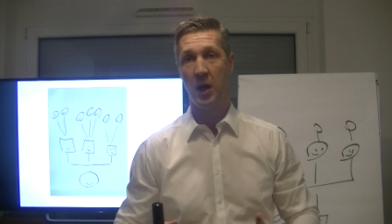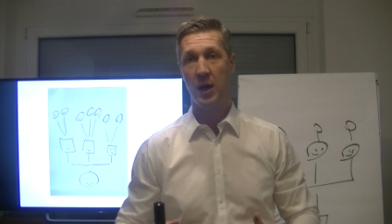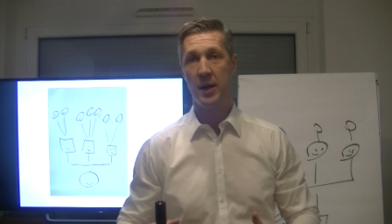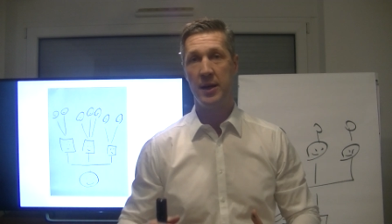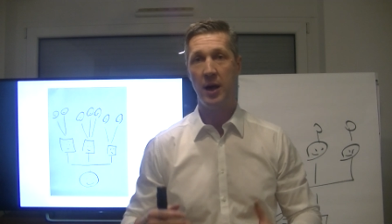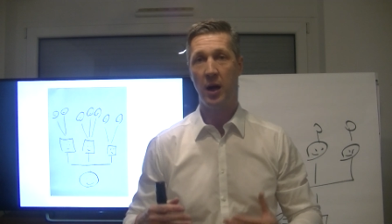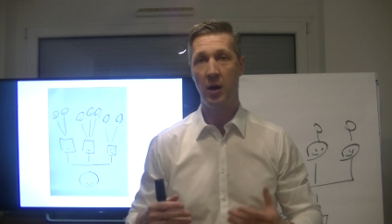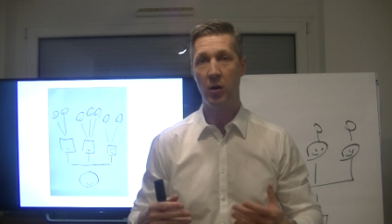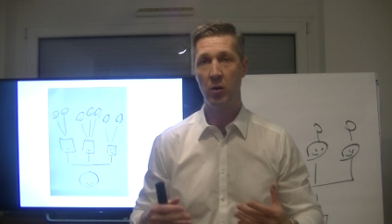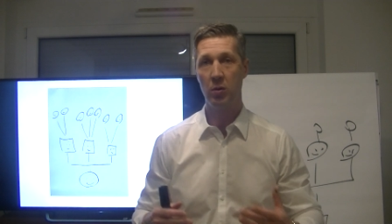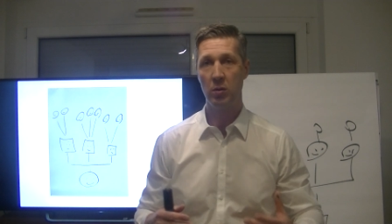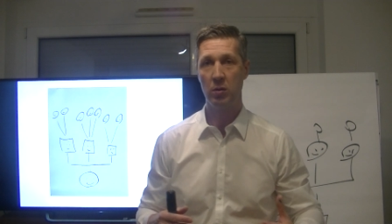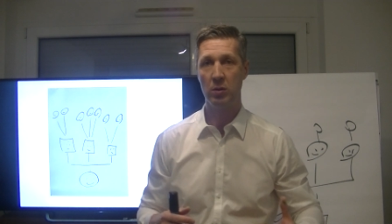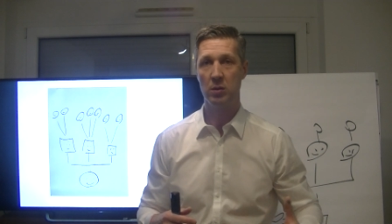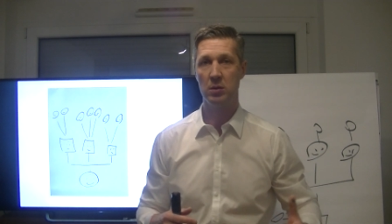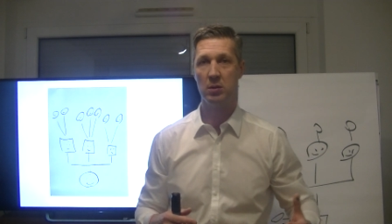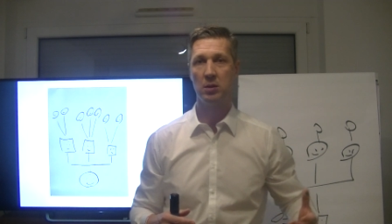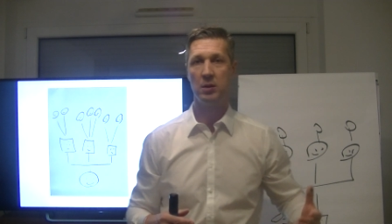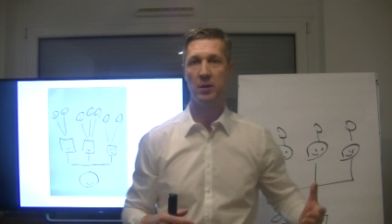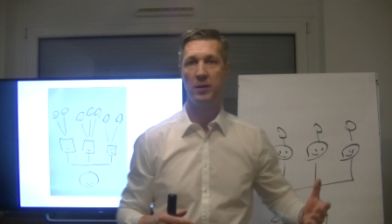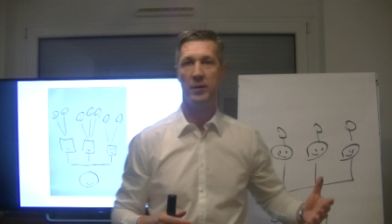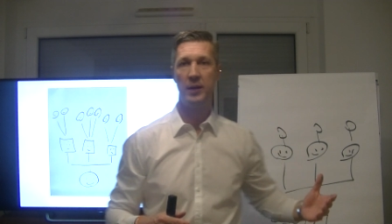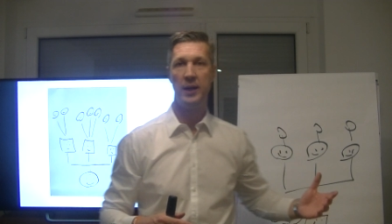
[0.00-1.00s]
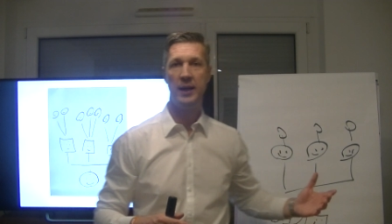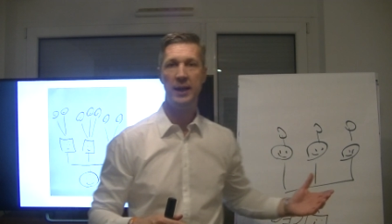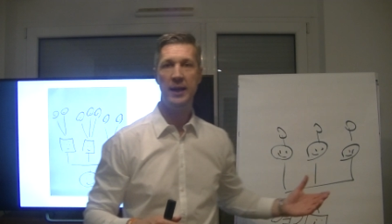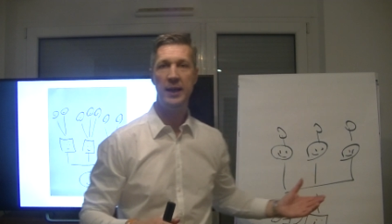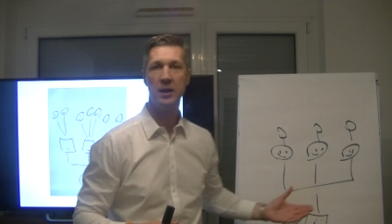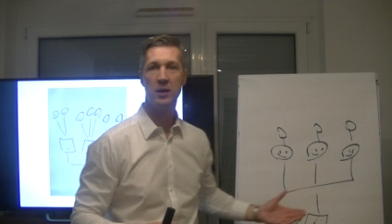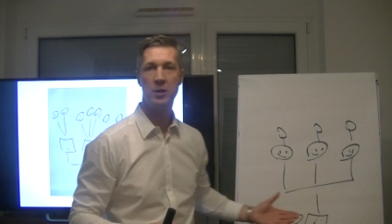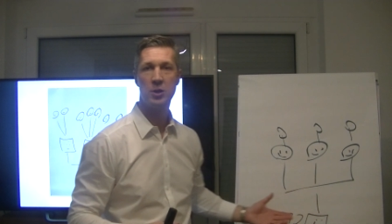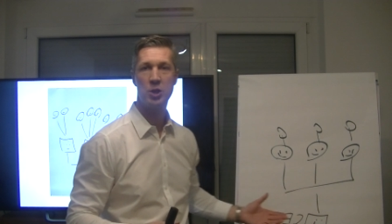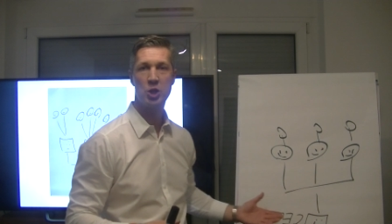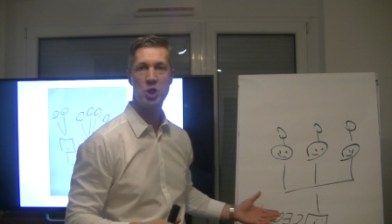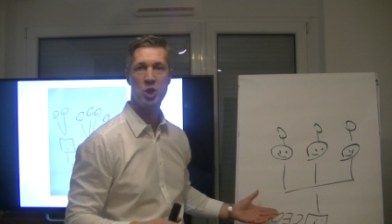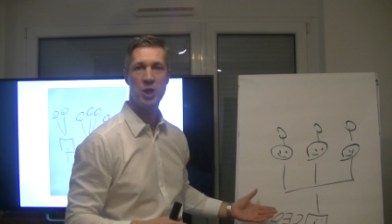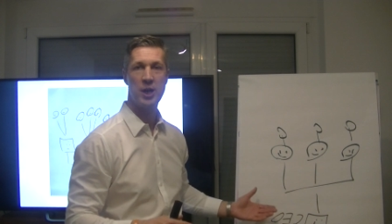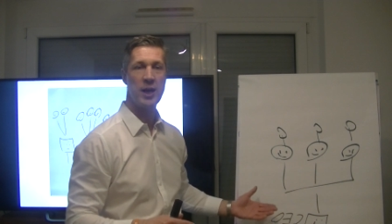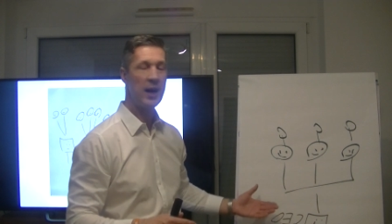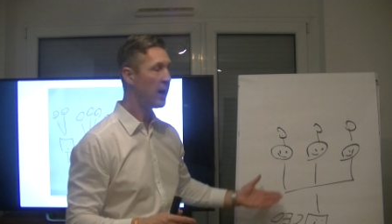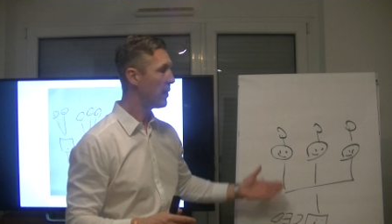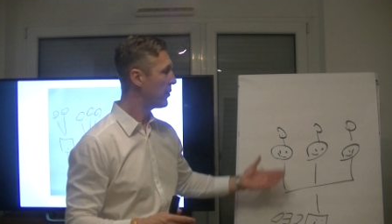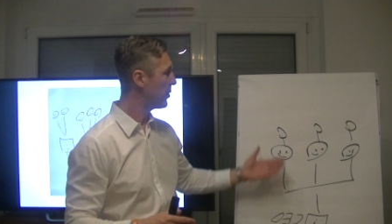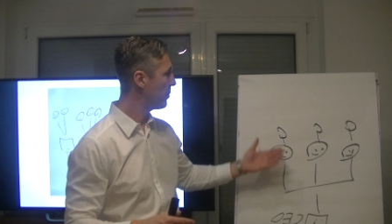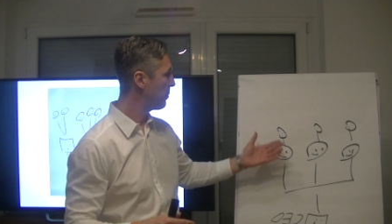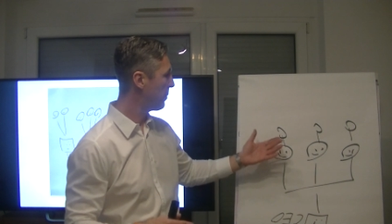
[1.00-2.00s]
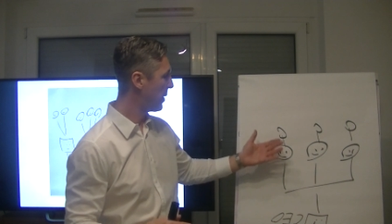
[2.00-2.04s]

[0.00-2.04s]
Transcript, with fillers: Now the leaders share the